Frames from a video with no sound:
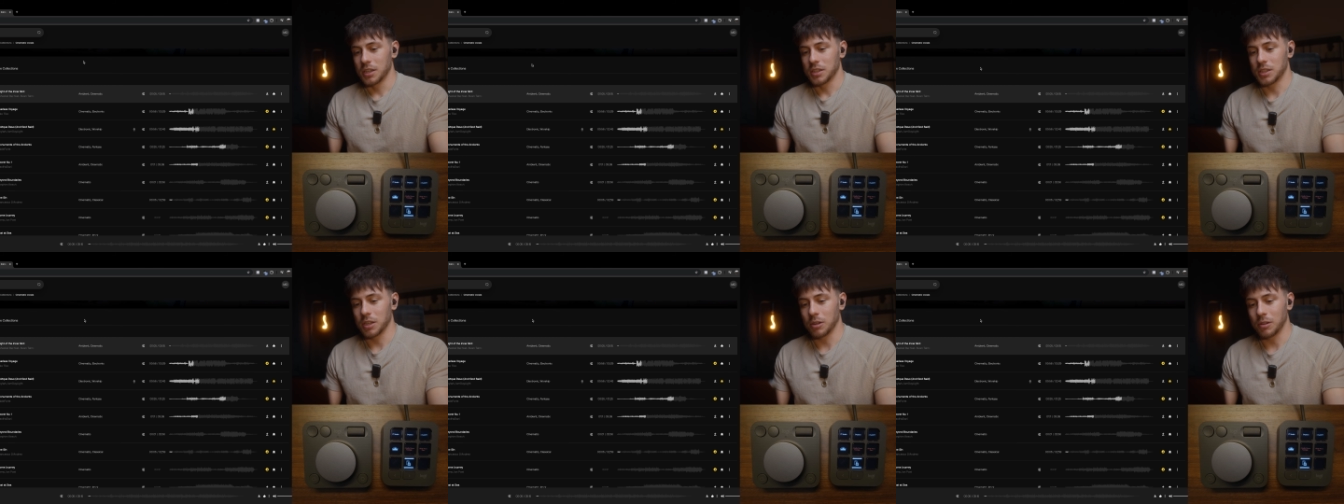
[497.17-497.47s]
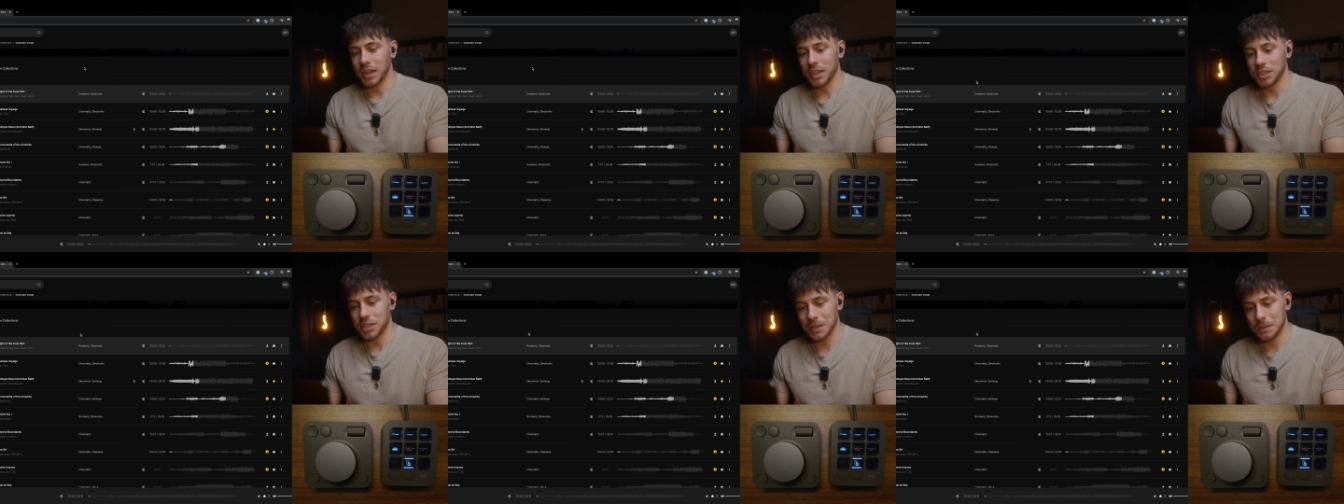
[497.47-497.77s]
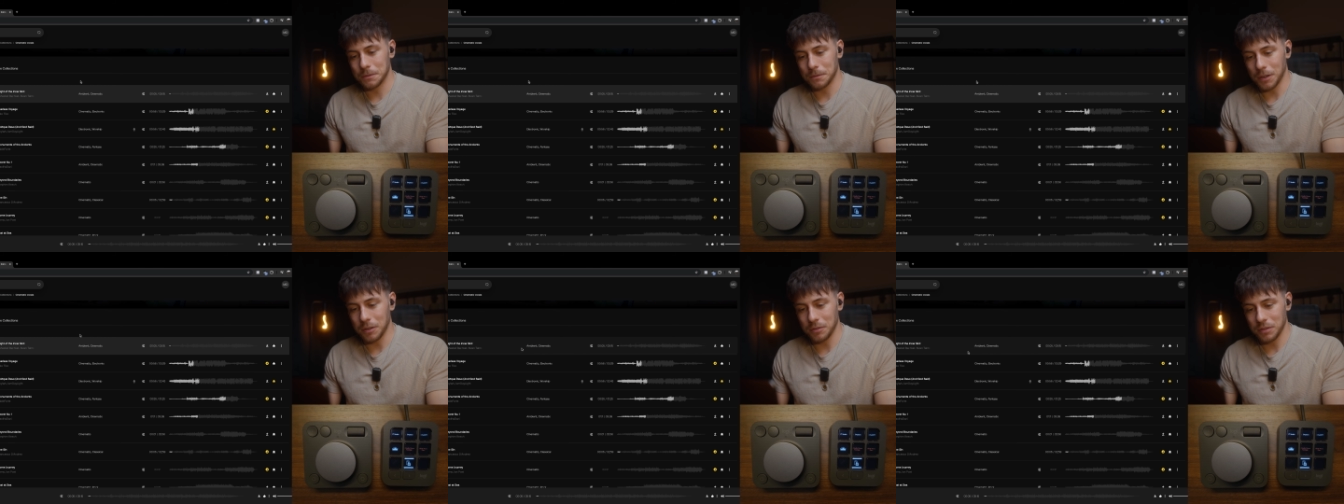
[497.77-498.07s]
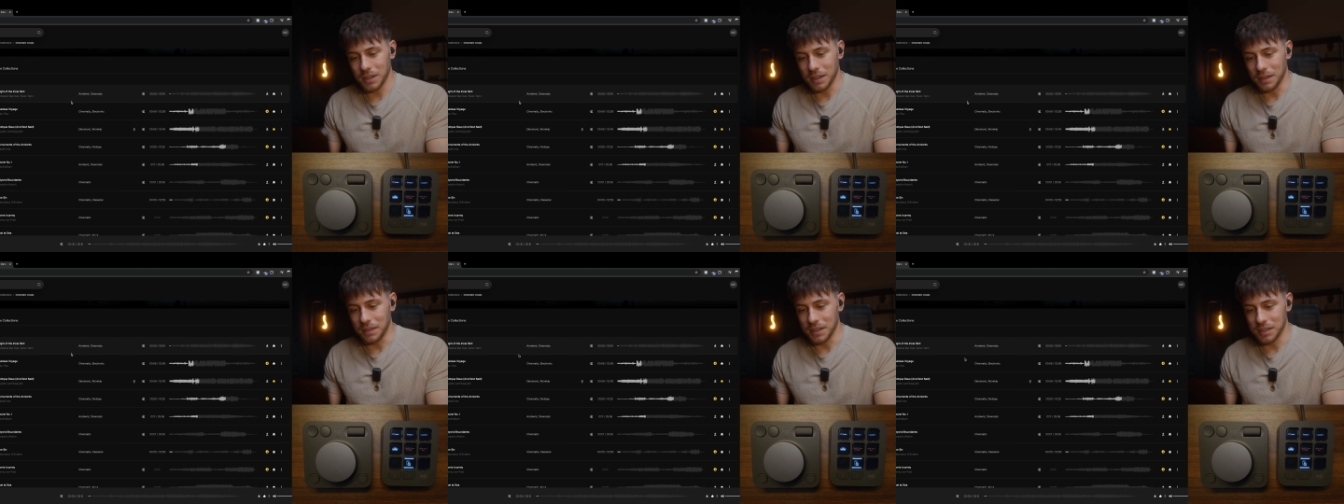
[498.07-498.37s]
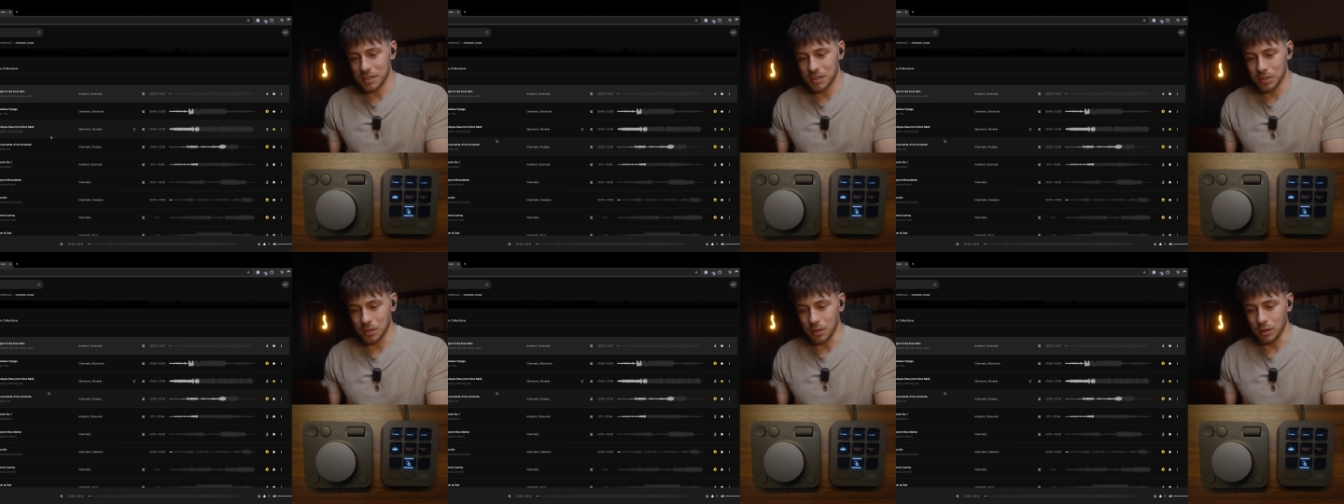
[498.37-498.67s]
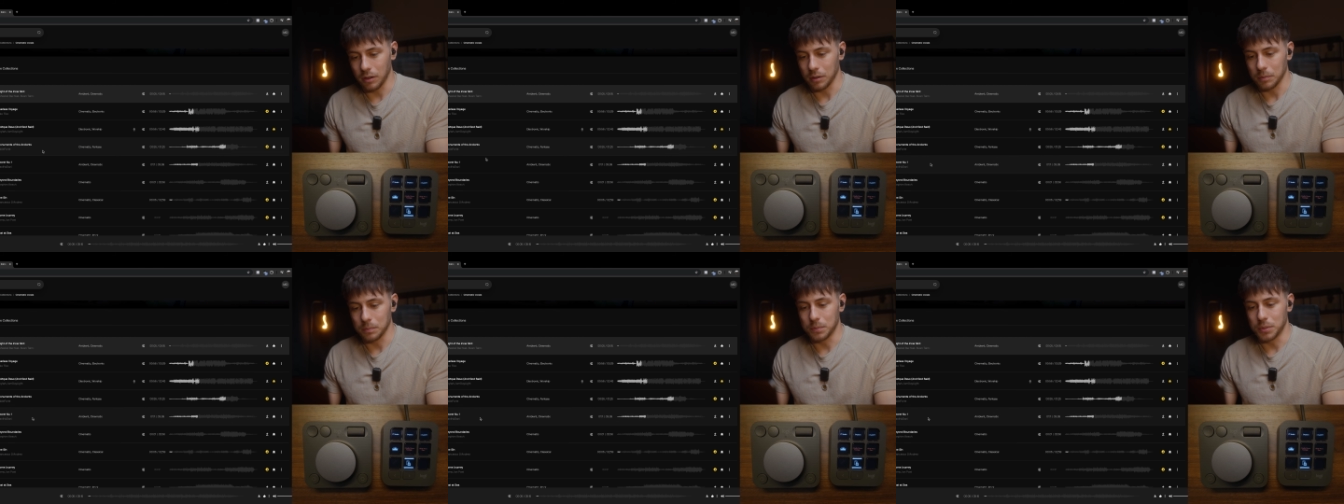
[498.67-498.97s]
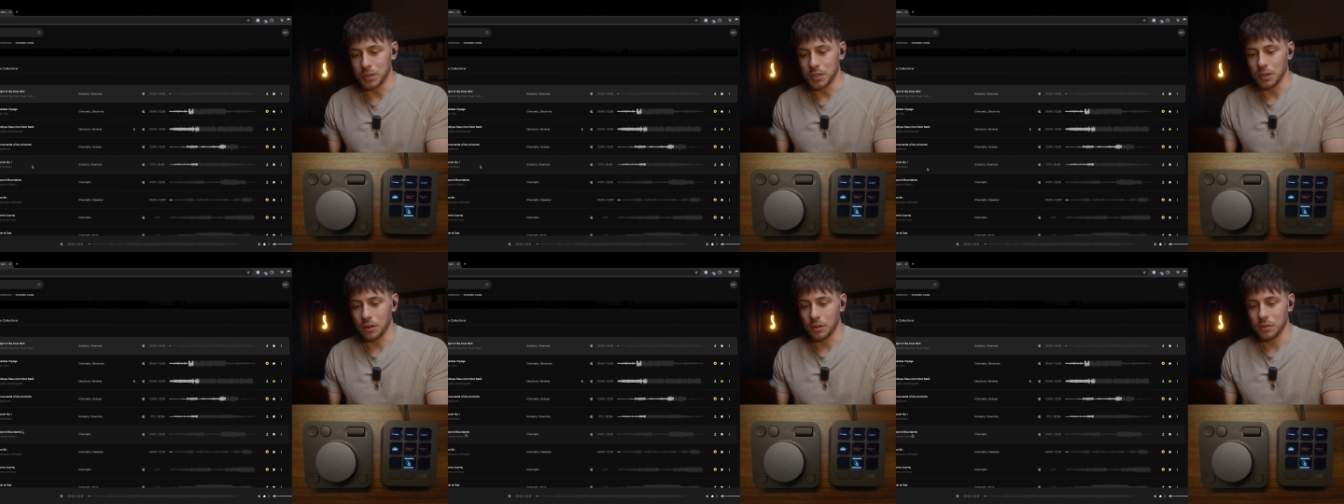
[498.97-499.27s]
So I just found this song,
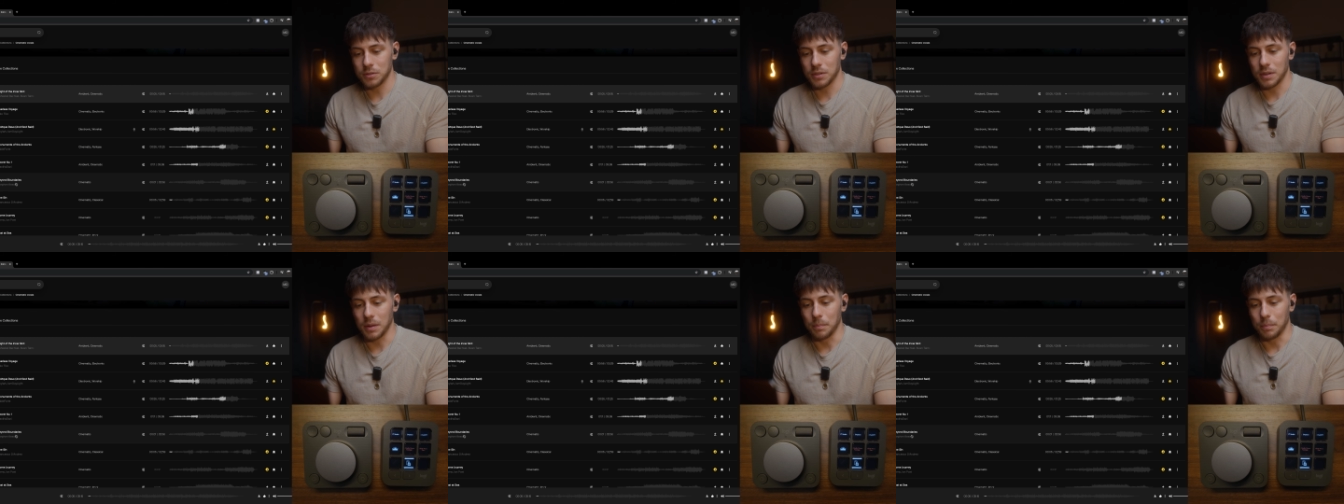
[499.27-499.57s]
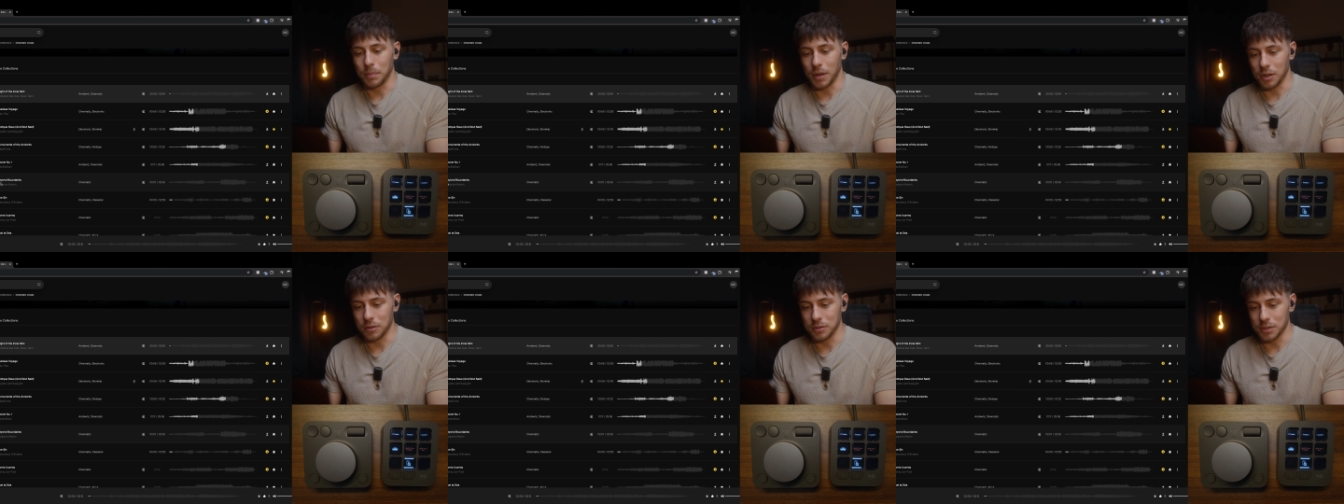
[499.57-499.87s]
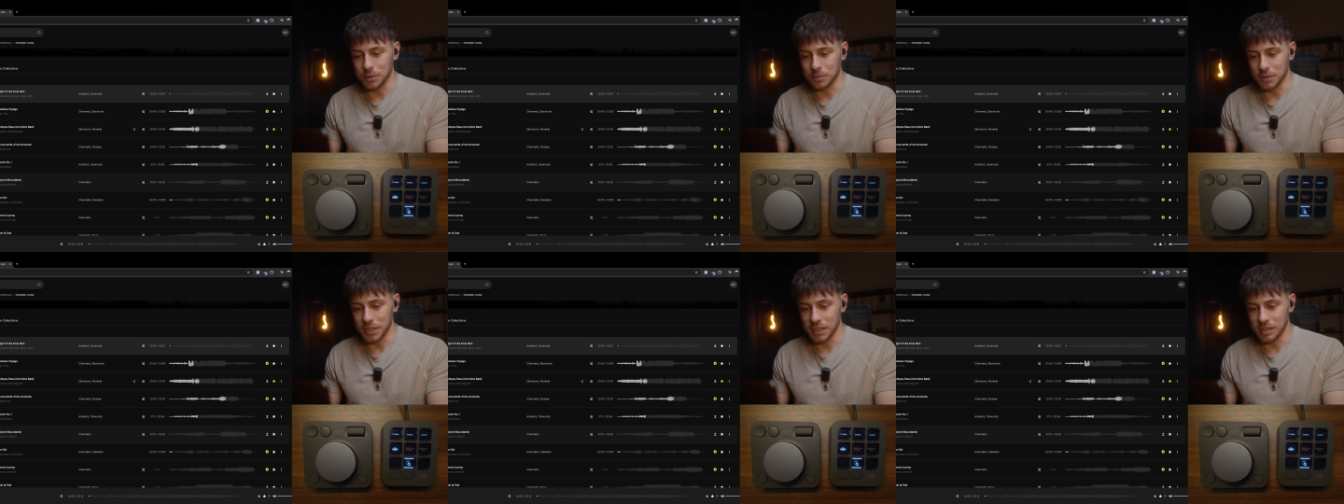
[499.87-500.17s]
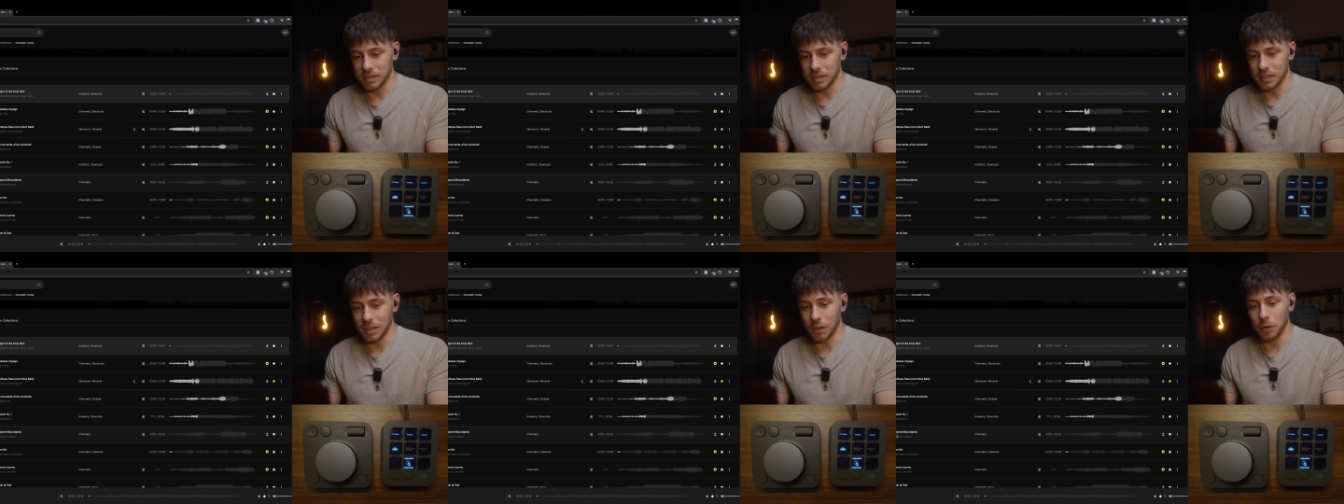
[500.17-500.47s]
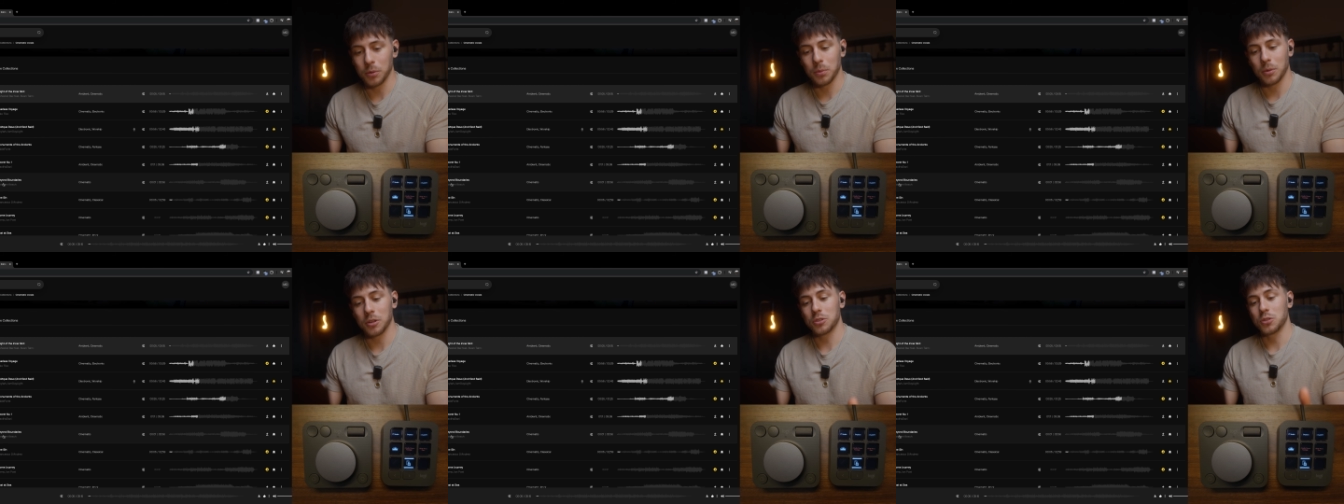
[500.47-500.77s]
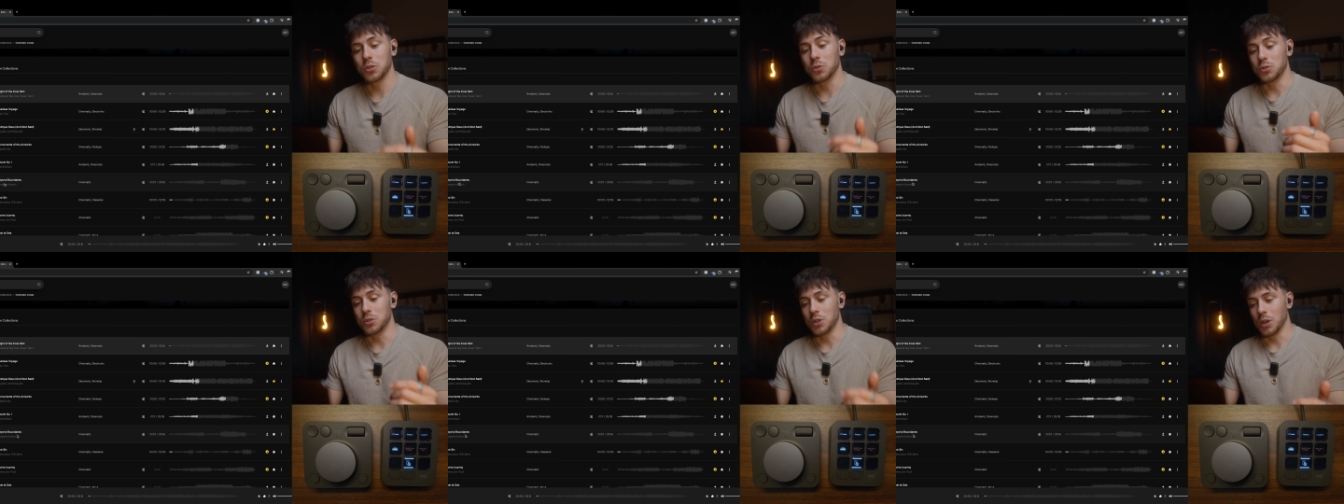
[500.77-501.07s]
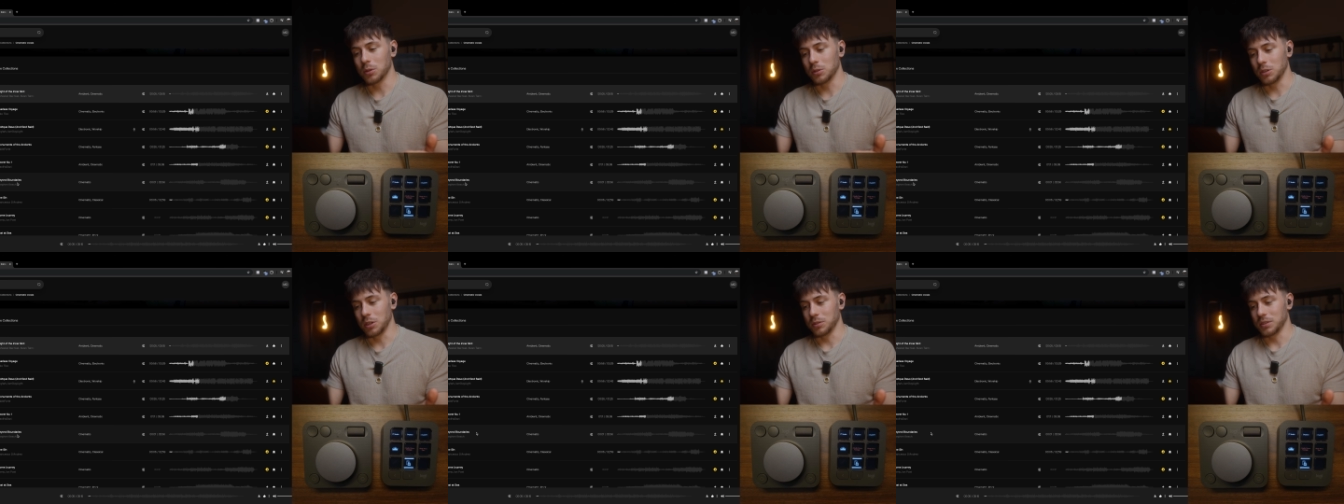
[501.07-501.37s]
Beyond Boundaries. Now I want to
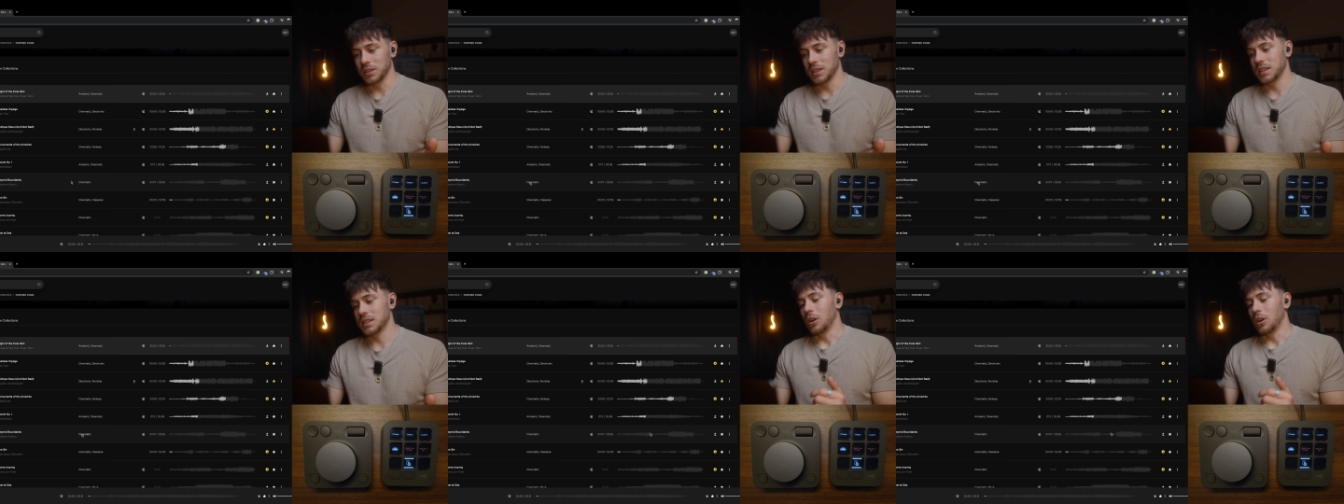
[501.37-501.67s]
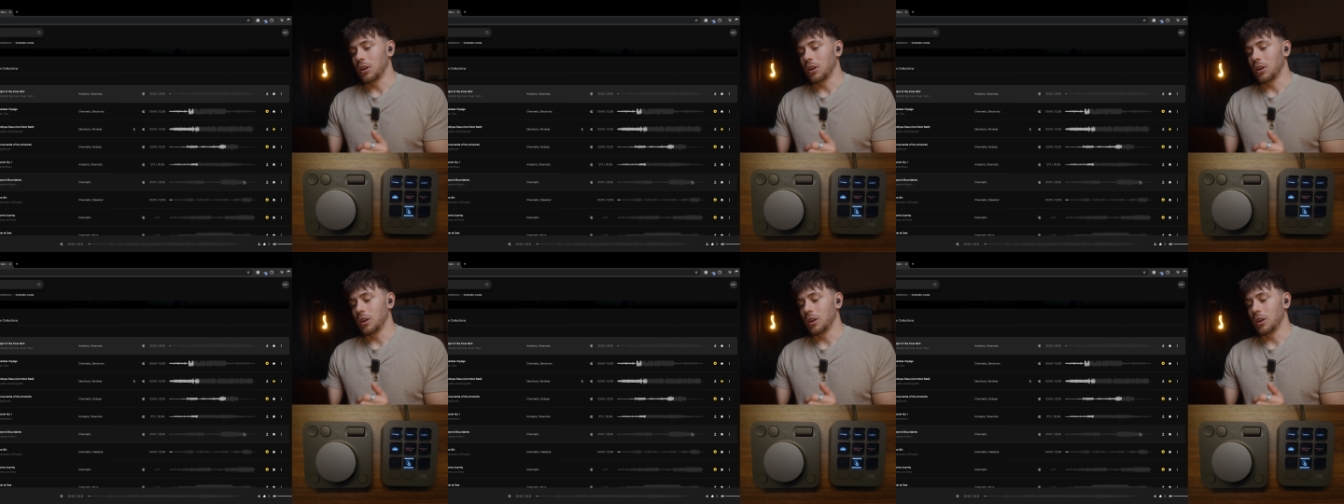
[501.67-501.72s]
download it.